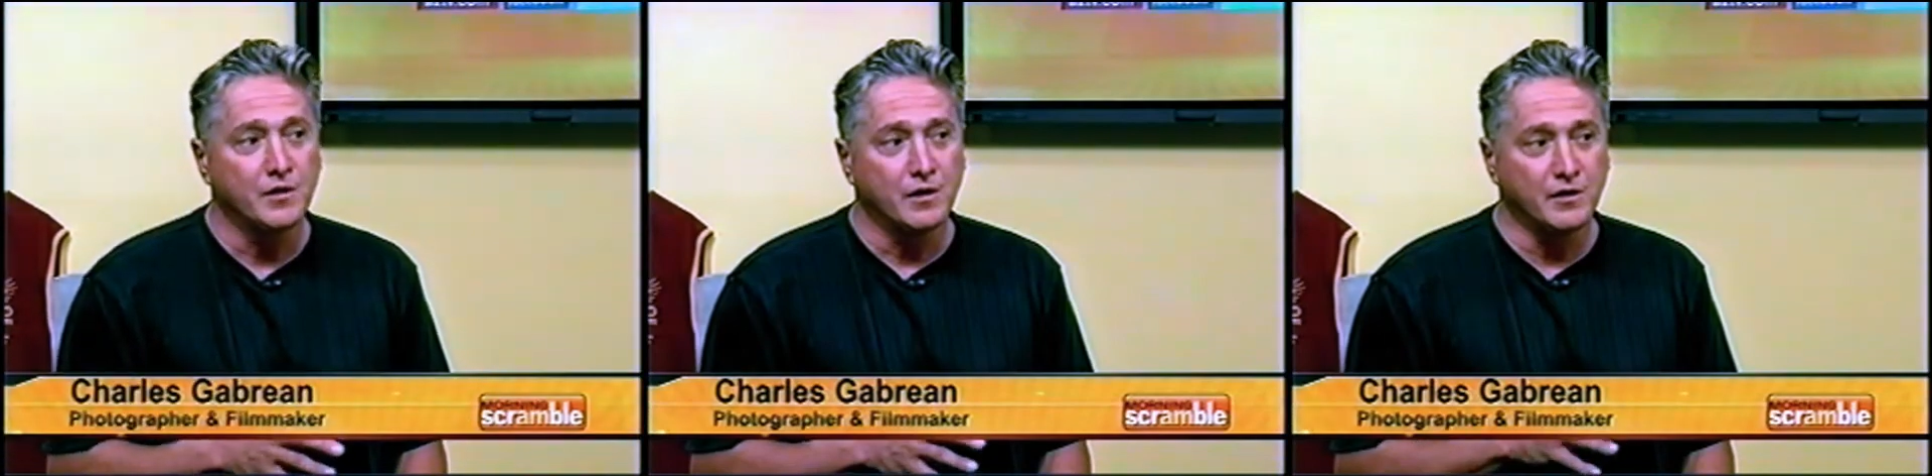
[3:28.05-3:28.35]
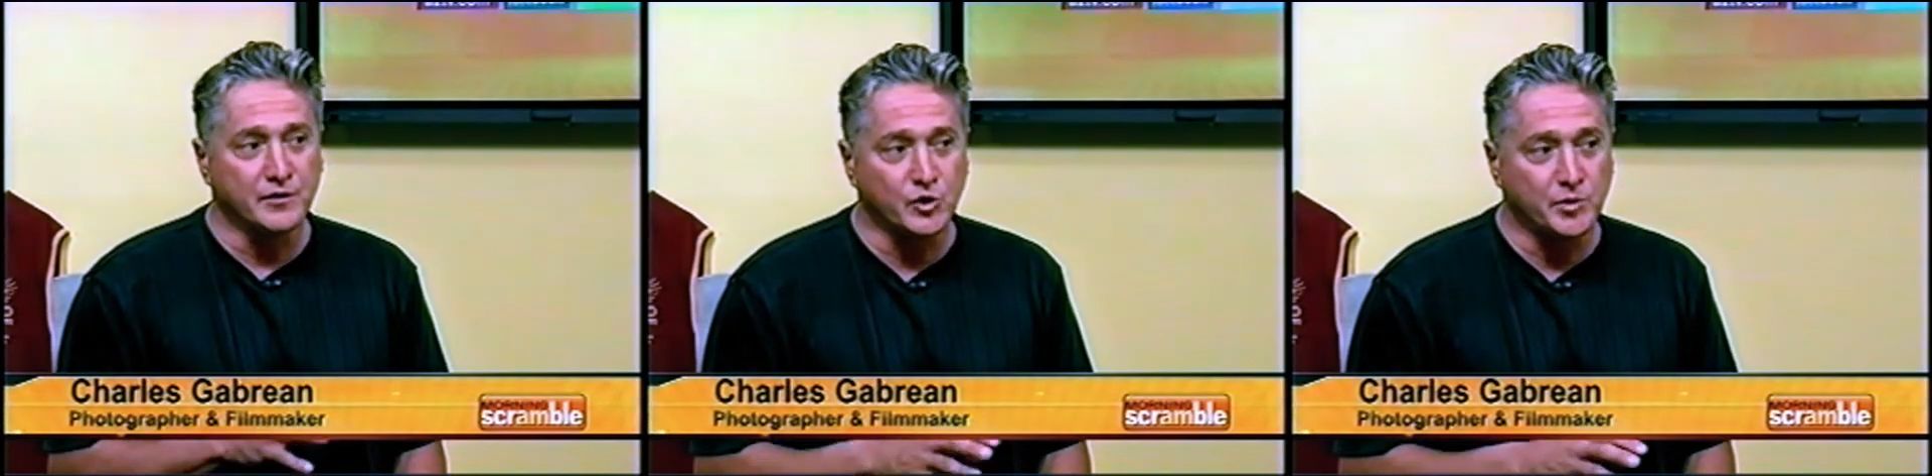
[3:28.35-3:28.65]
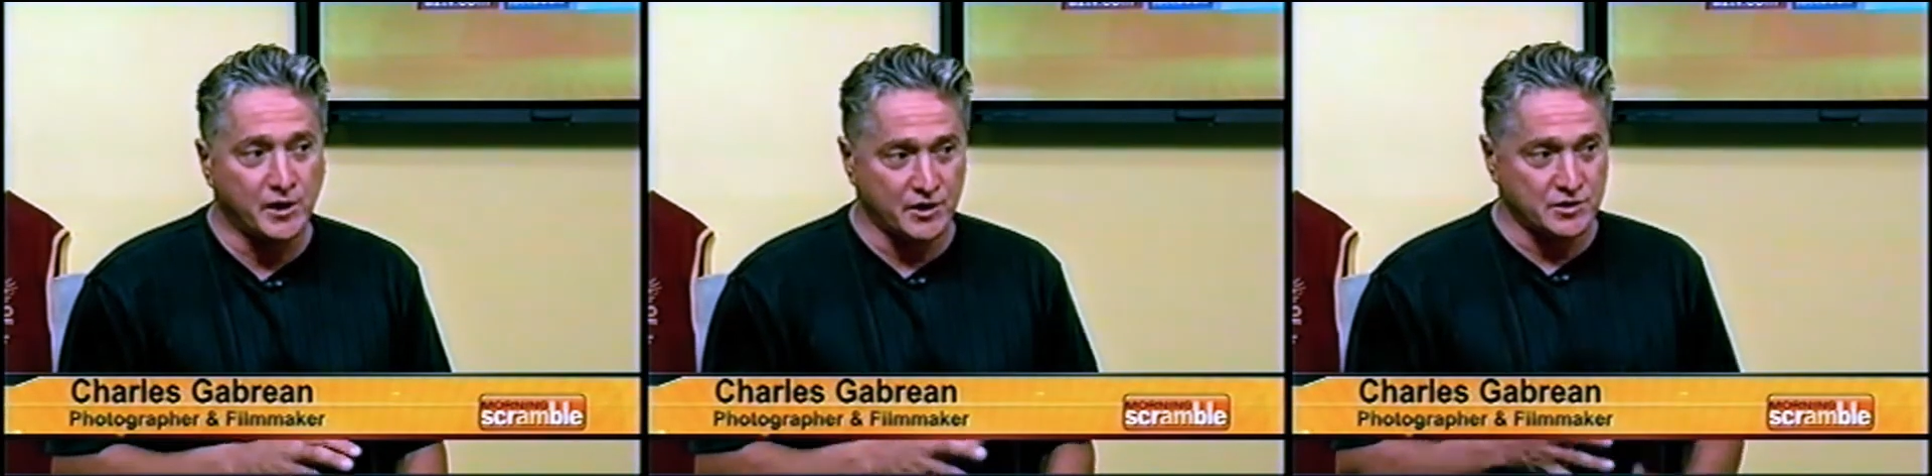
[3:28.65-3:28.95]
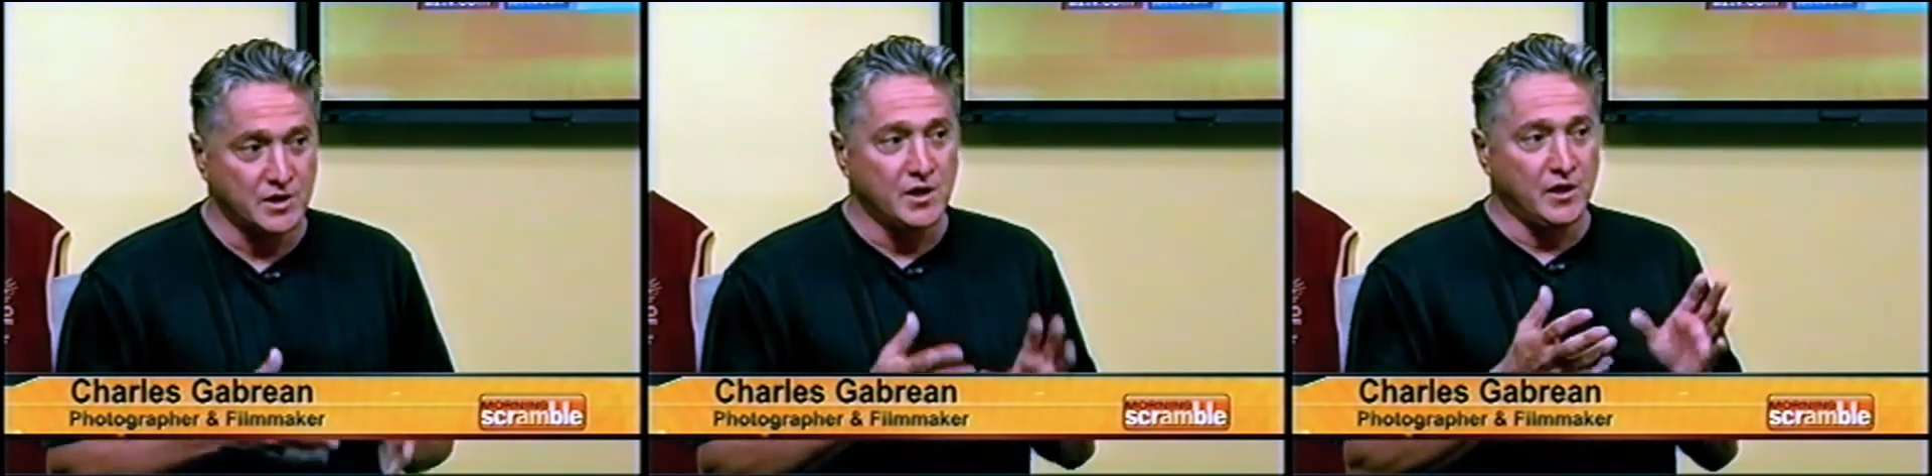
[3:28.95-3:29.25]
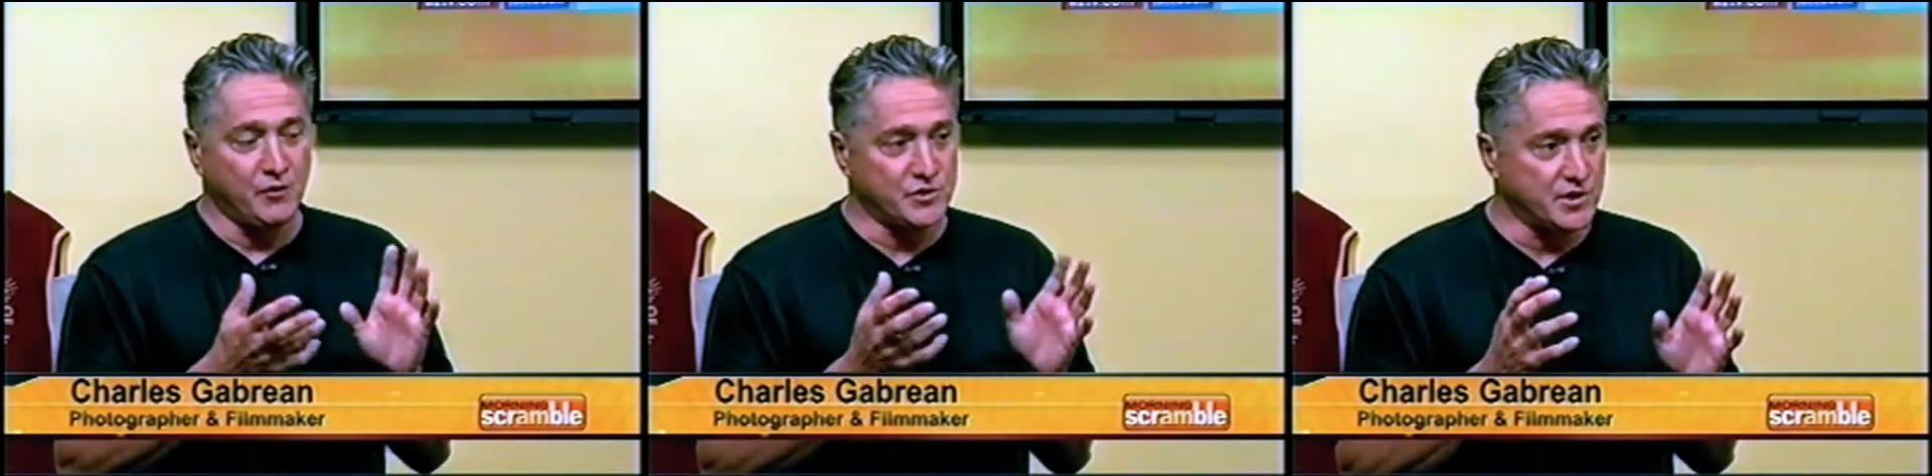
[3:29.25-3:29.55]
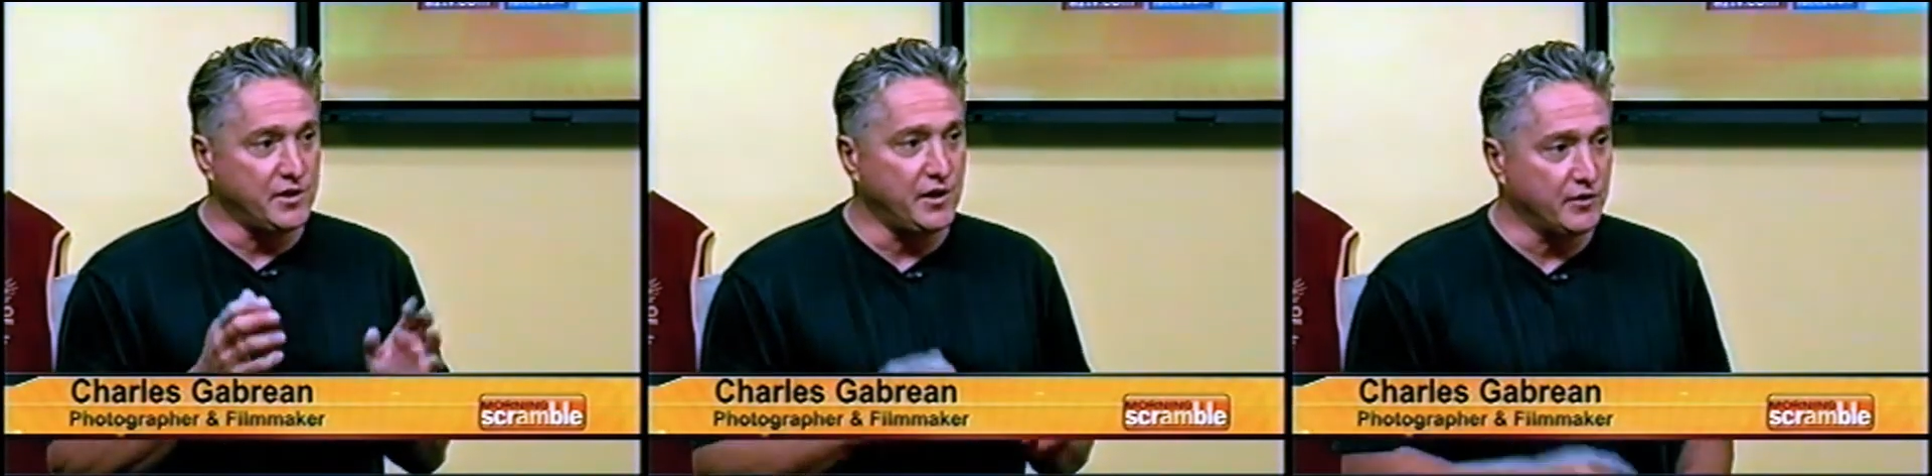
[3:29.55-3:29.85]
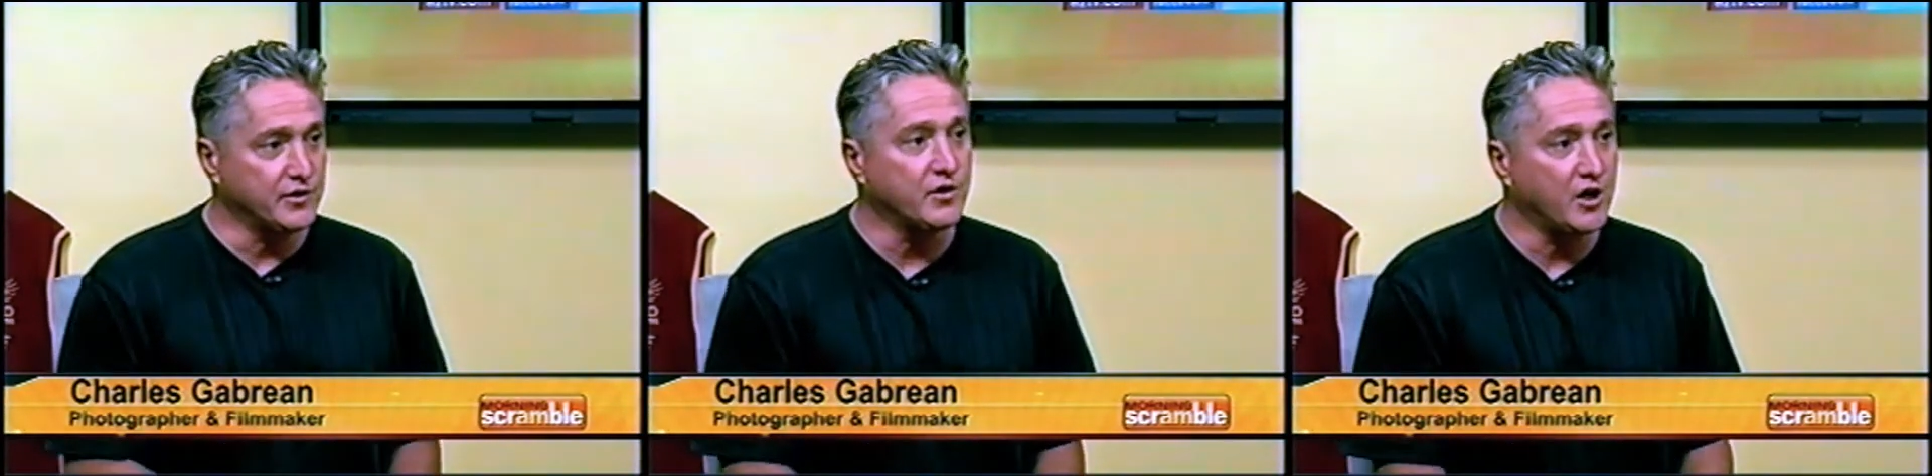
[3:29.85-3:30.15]
a little bit because it was in the air to
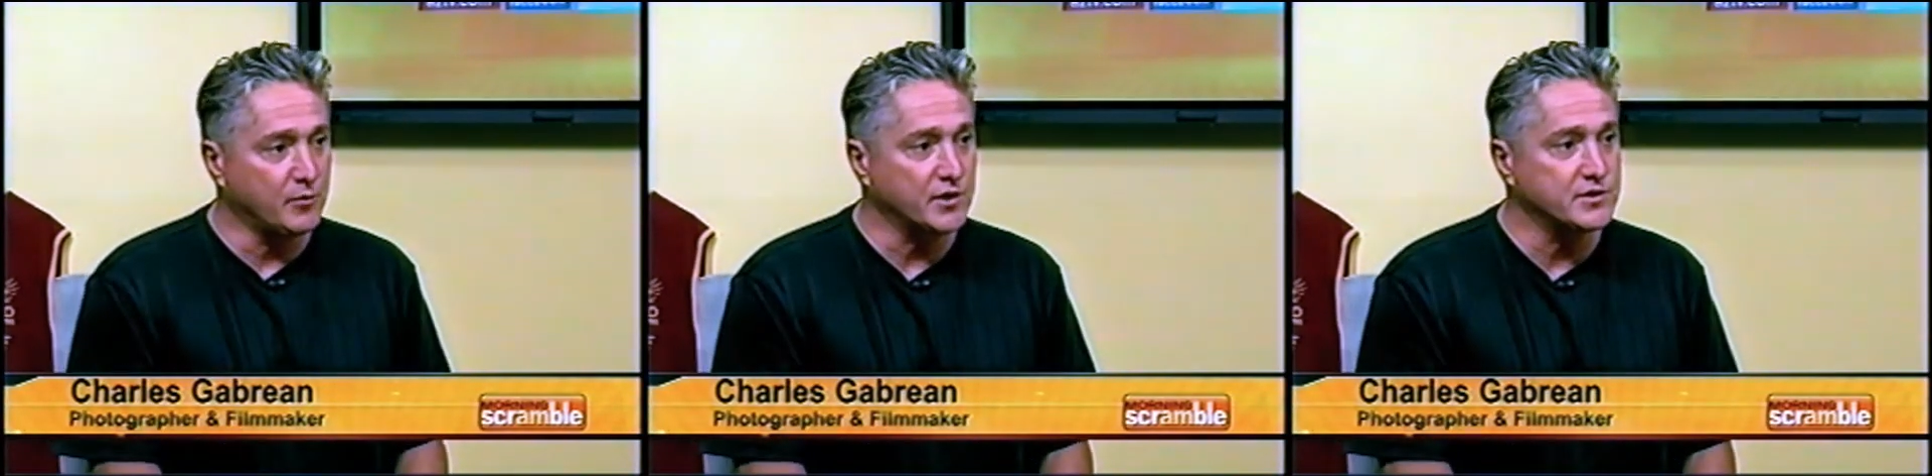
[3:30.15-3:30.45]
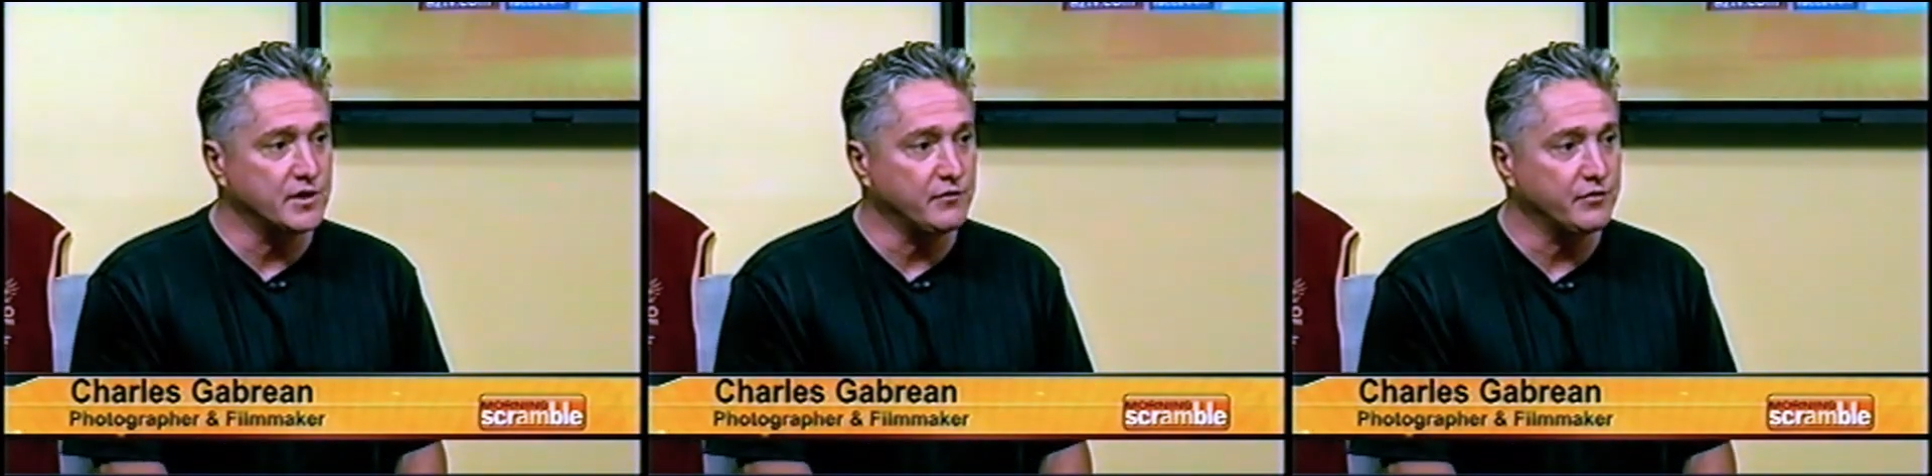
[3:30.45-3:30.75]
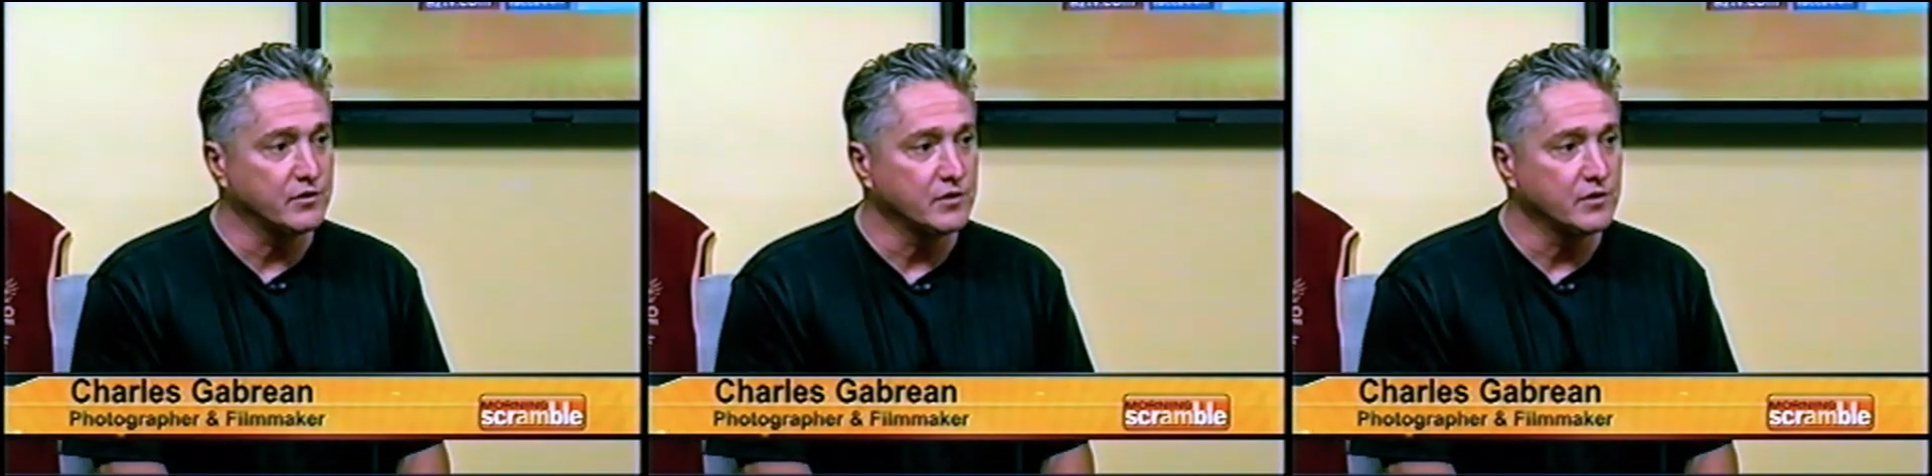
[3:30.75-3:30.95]
talk about stuff.